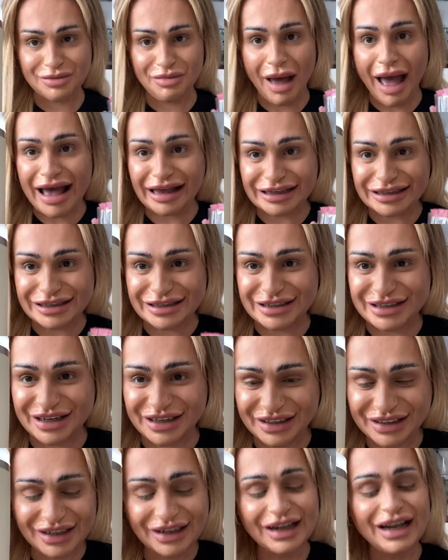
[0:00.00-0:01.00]
best.
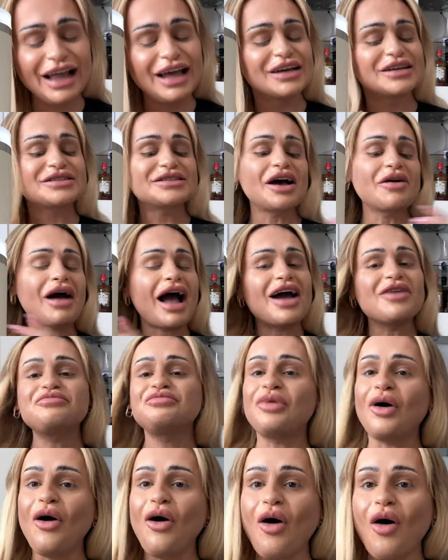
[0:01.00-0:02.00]
So I
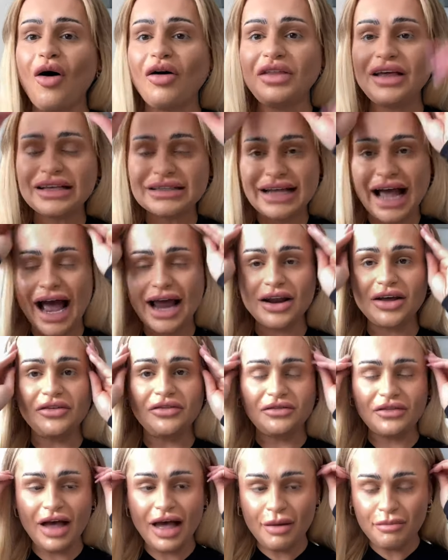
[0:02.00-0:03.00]
bought these kind
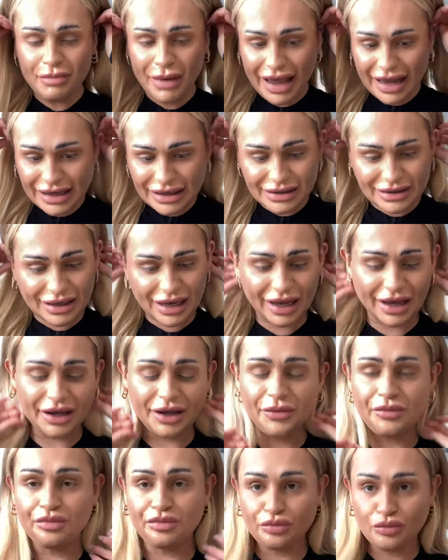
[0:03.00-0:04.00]
of
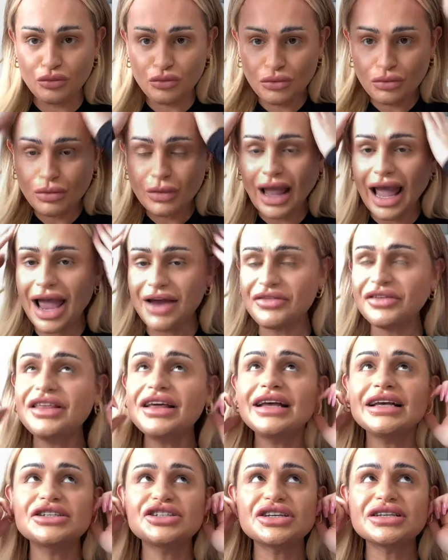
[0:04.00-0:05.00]
amazing,
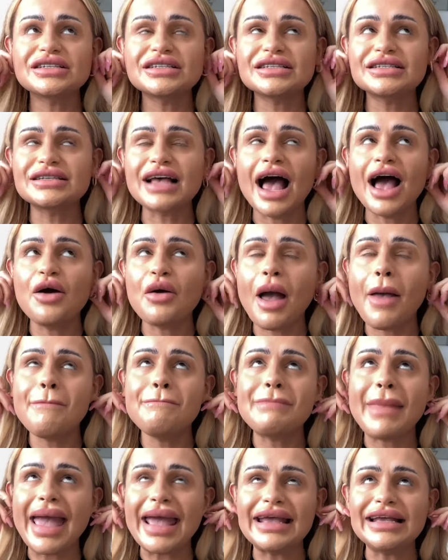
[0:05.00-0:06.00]
everything is just so
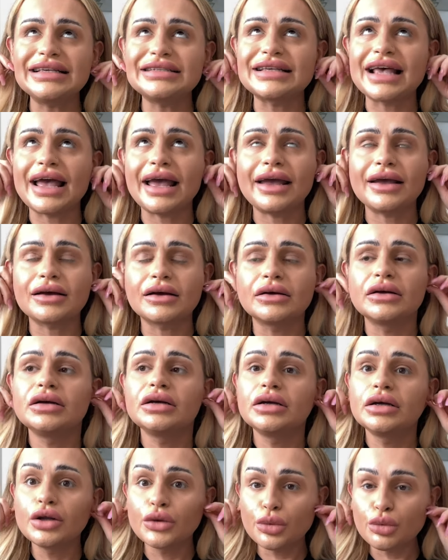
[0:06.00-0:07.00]
amazing.
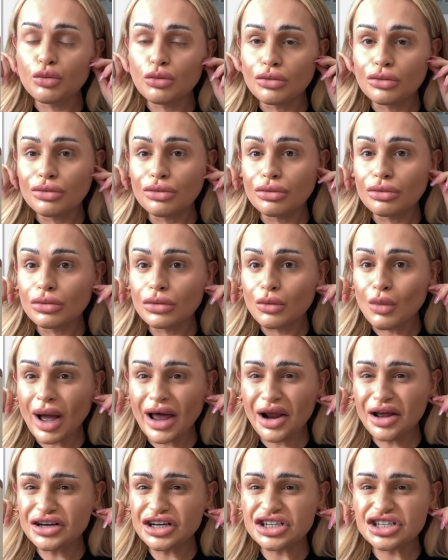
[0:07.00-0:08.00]
Why
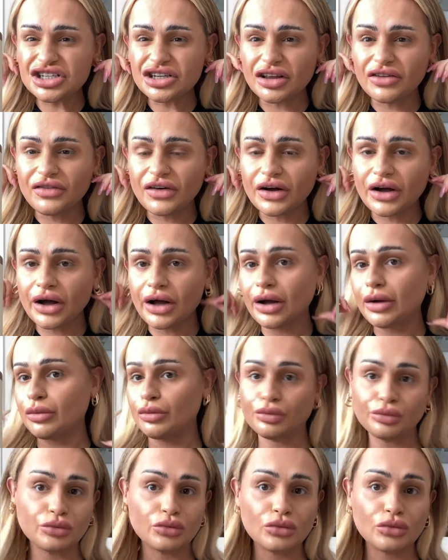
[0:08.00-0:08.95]
not just shut the fuck up?